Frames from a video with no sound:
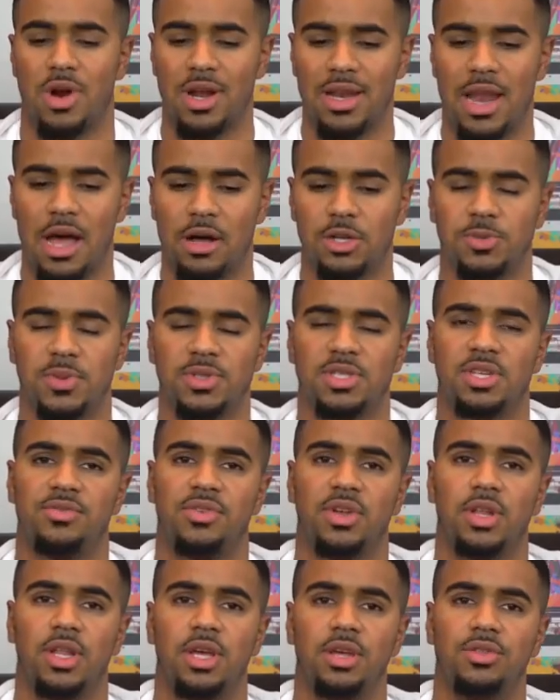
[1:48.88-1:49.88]
Right now
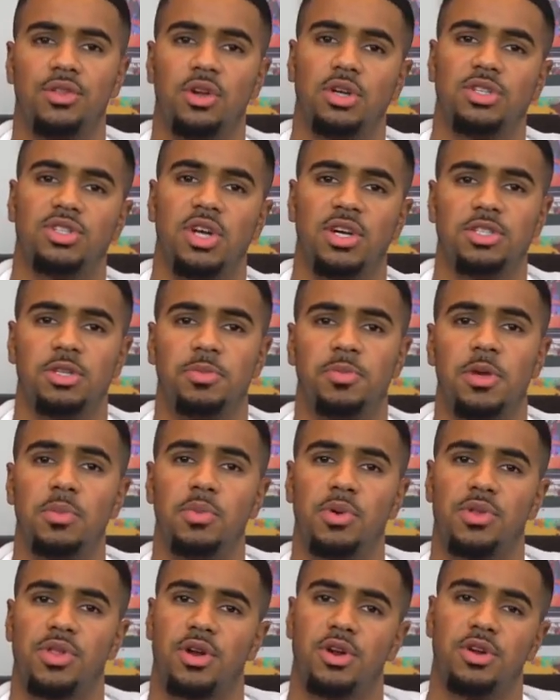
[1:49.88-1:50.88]
specifically, there are tons of
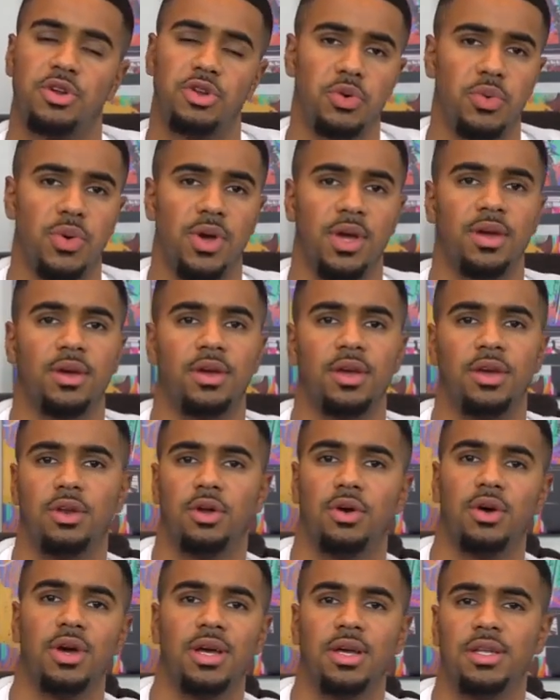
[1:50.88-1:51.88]
people that are doing,
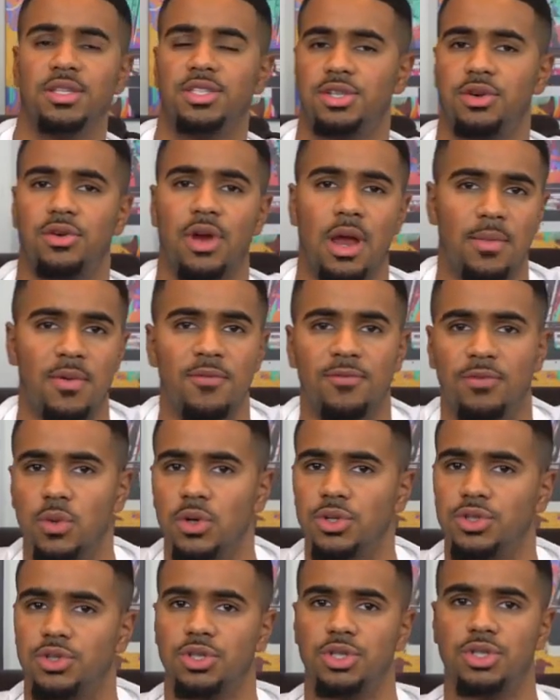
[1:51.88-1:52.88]
Instagram
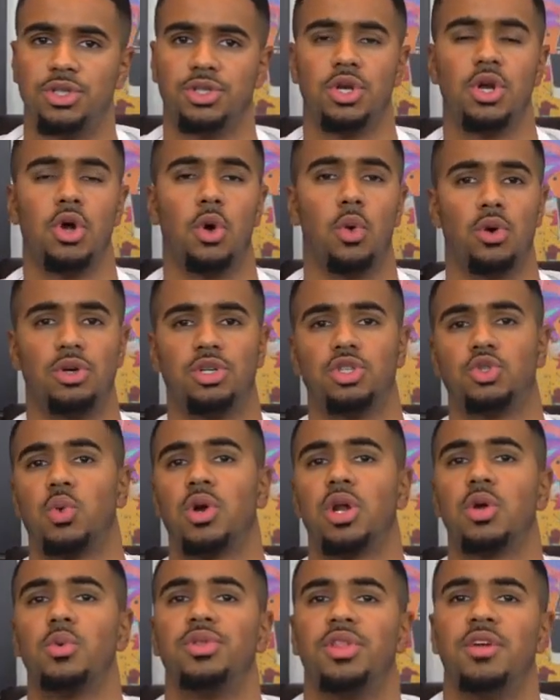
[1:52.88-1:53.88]
influencers or just
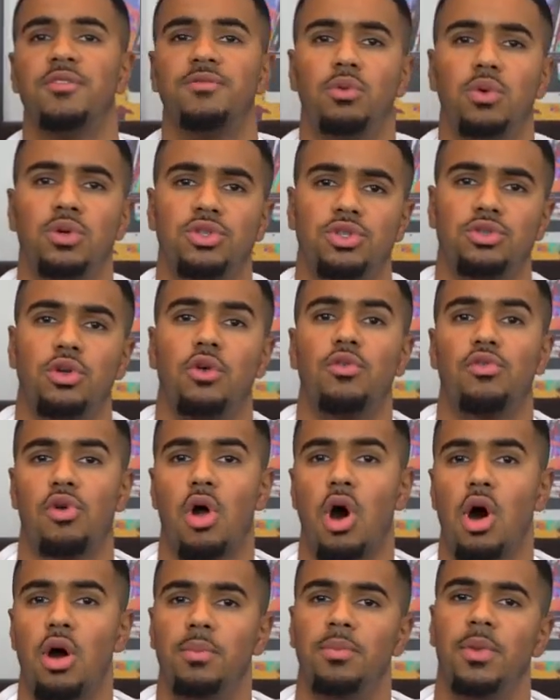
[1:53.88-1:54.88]
working with influencers
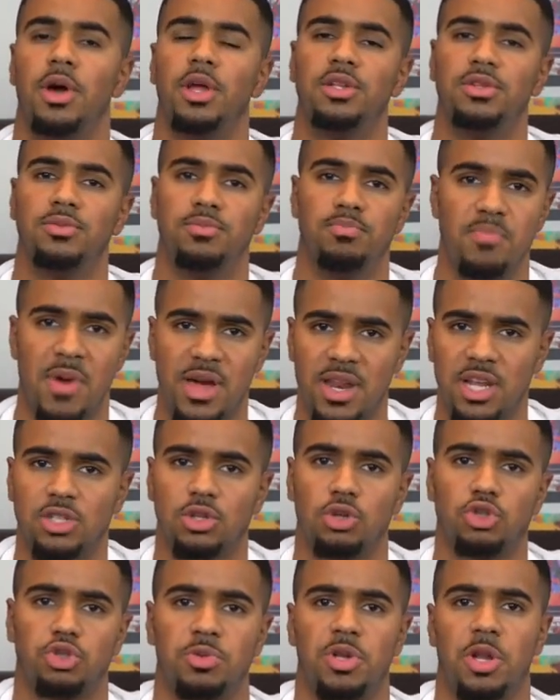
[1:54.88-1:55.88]
overall in many
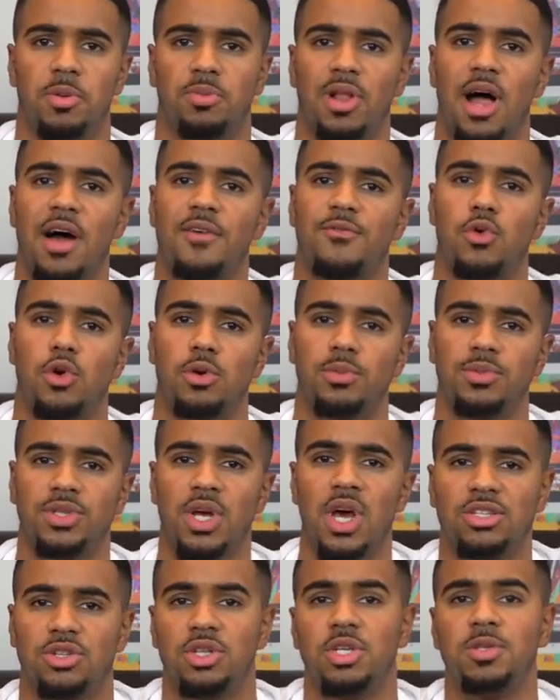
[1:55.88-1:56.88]
social media
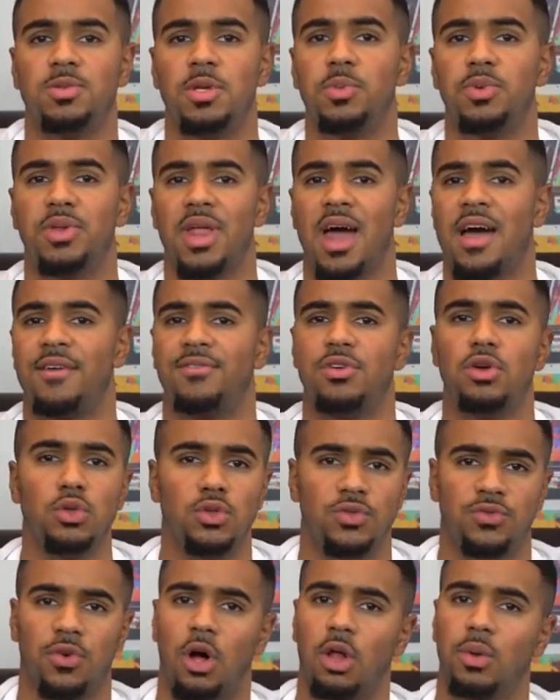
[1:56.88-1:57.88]
platforms. So these people that have
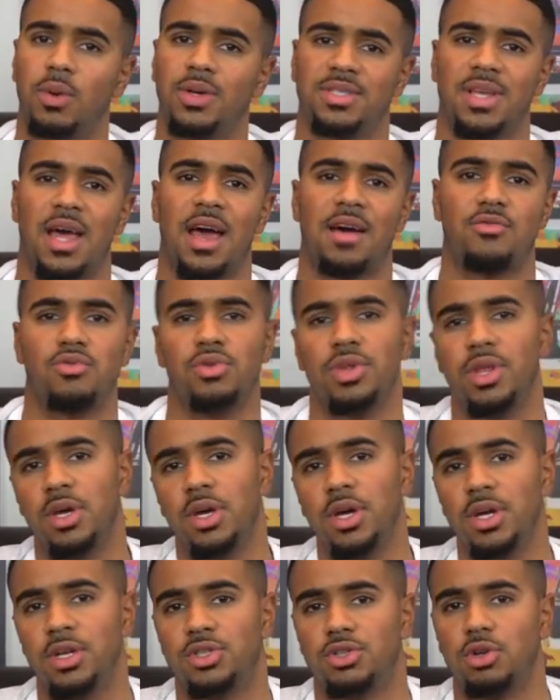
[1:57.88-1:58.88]
huge followings, that have really
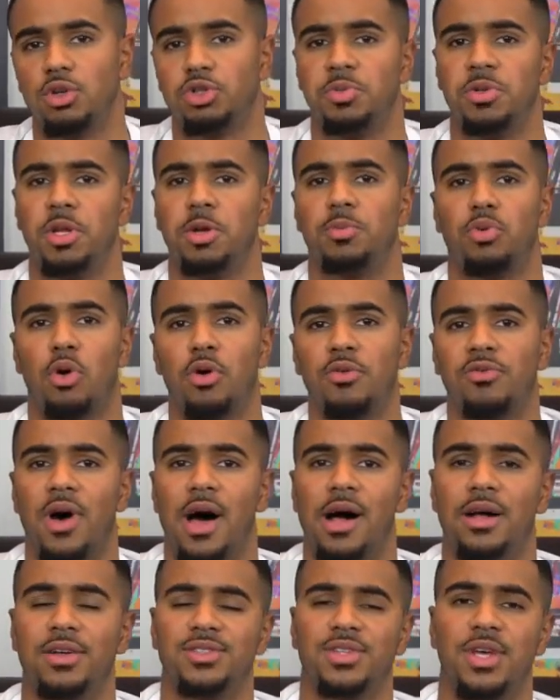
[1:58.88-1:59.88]
good social media
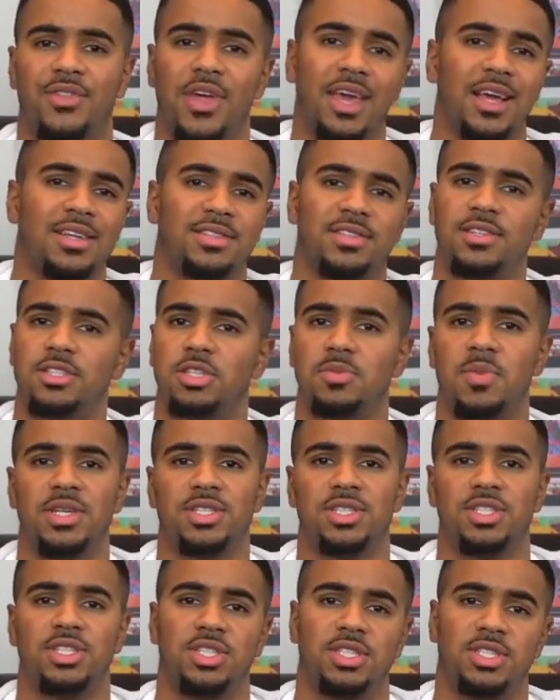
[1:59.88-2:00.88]
profiles, they get tons of
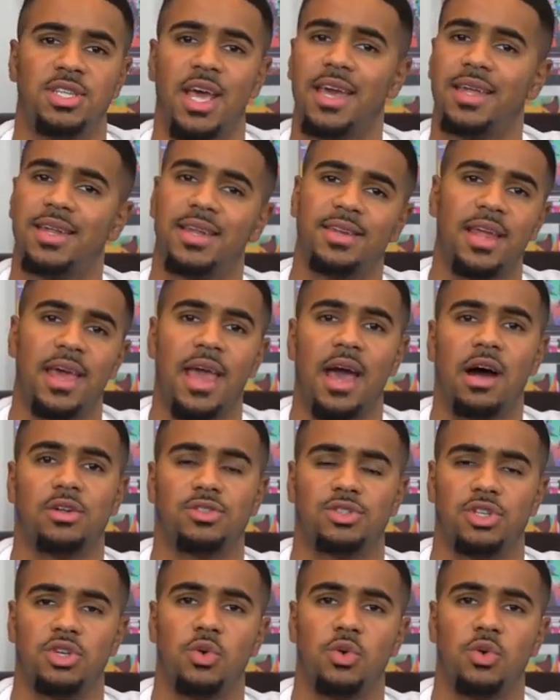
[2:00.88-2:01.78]
messages day in and day out.